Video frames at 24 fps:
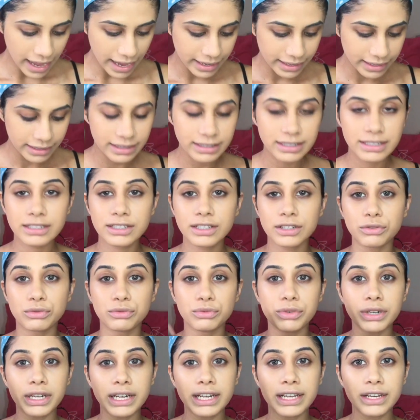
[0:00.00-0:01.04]
And this is a
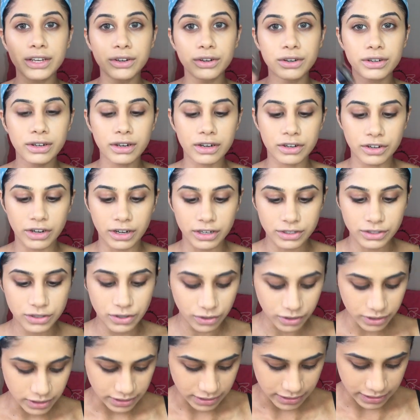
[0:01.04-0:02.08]
really good
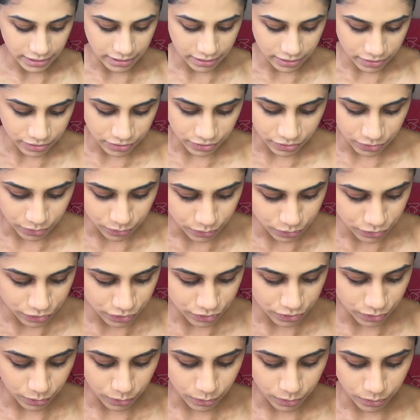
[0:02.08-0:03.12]
drugstore concealer to use,
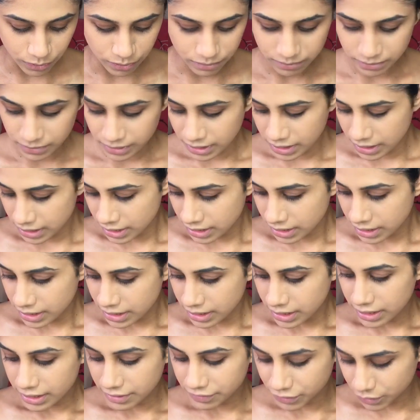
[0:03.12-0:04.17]
so
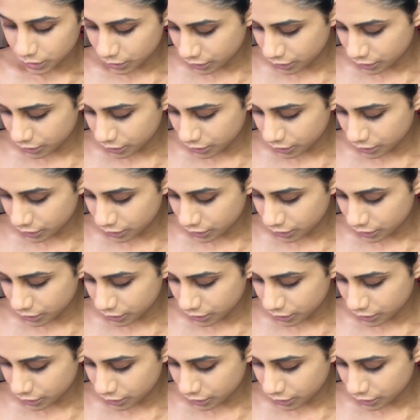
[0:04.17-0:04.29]
if